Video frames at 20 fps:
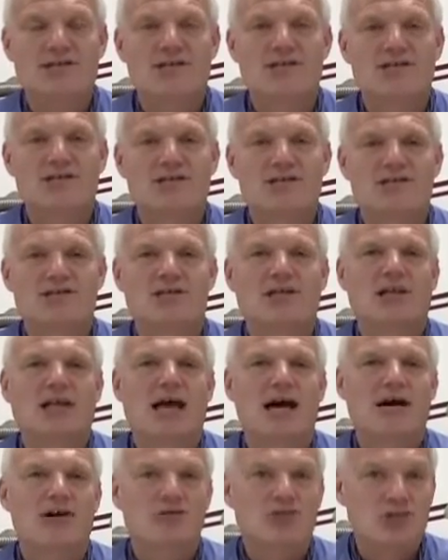is this
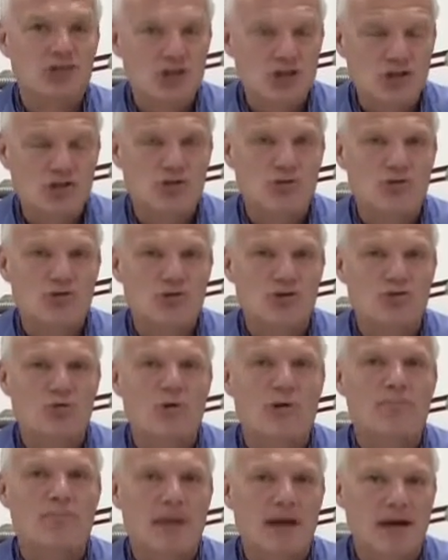allows you to
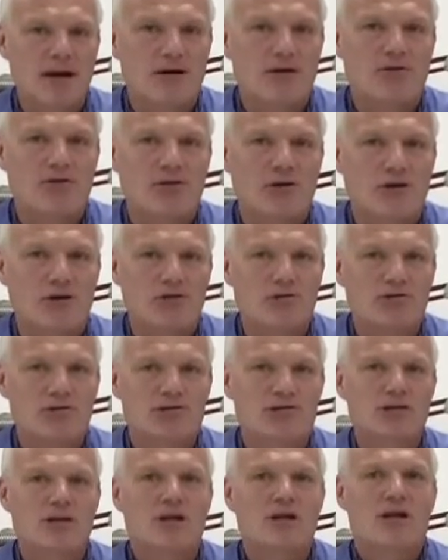repair
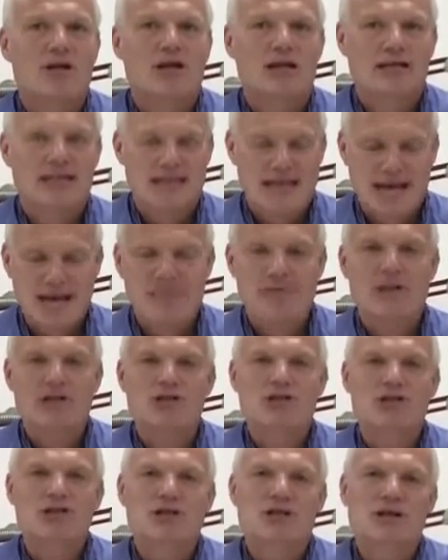those
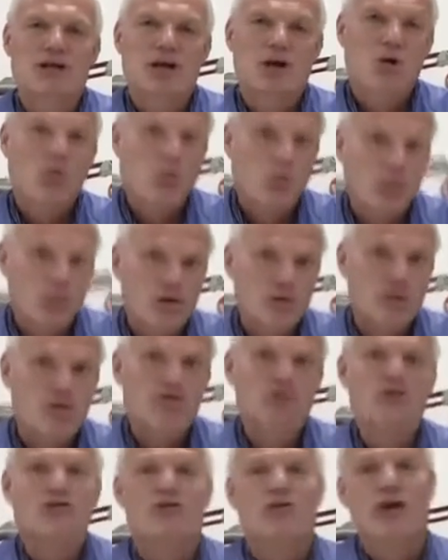damaged
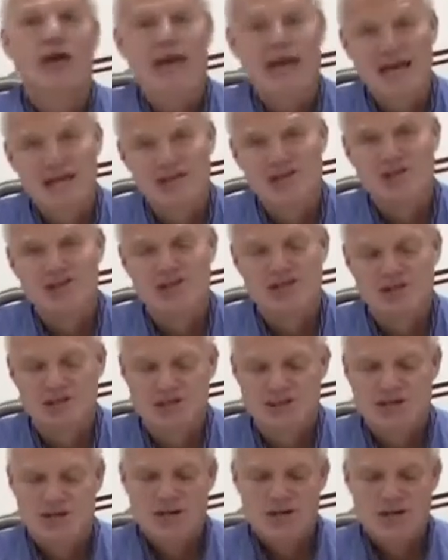corners or
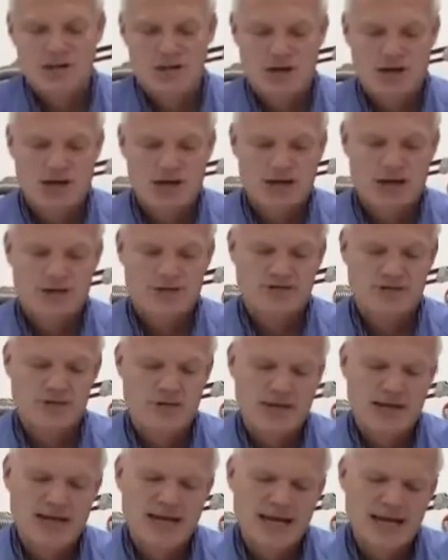edges,
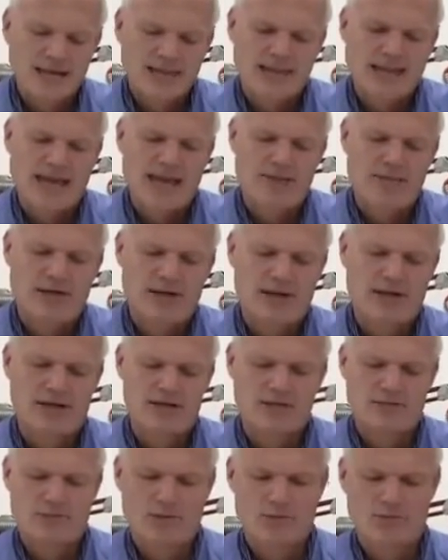so any kind of laminate
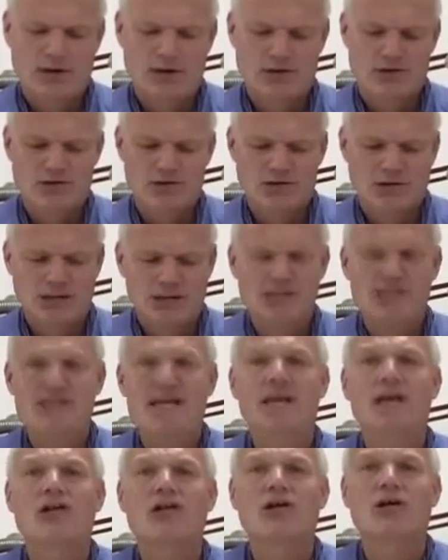repair. So let's
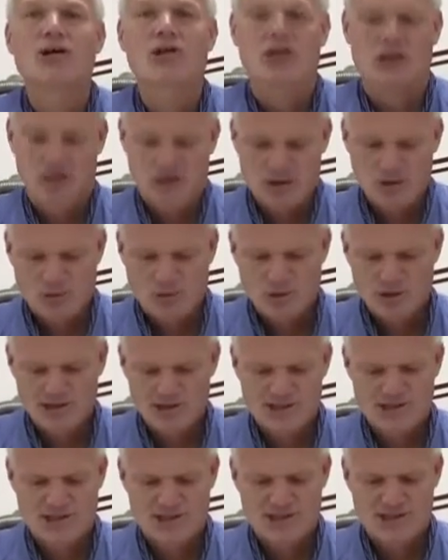take a look
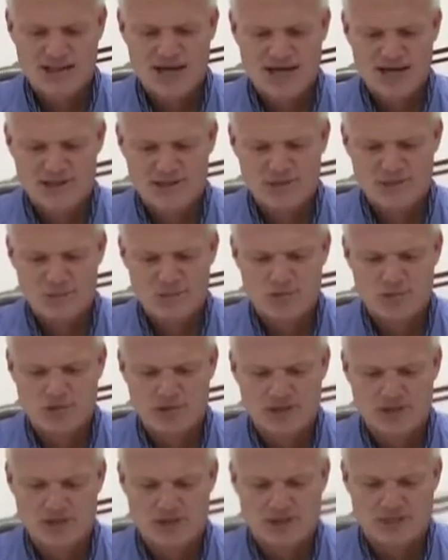what's inside this
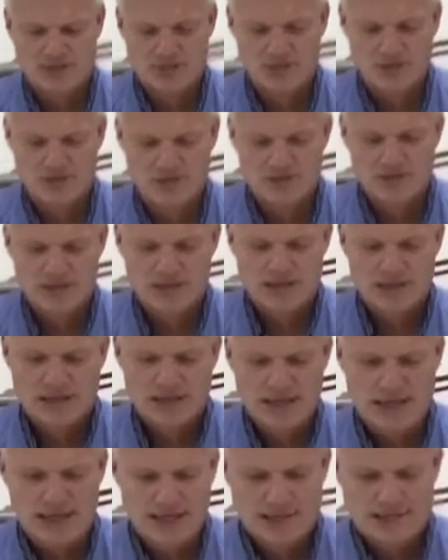particular
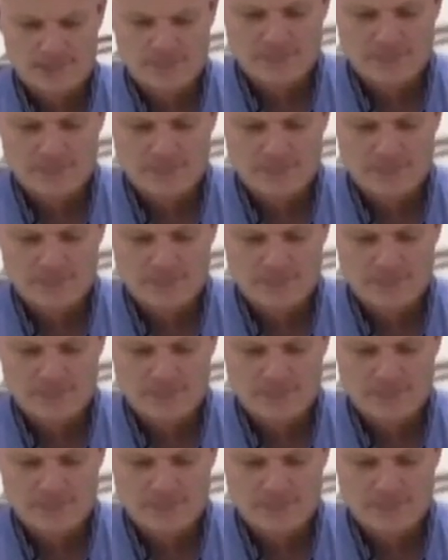kit.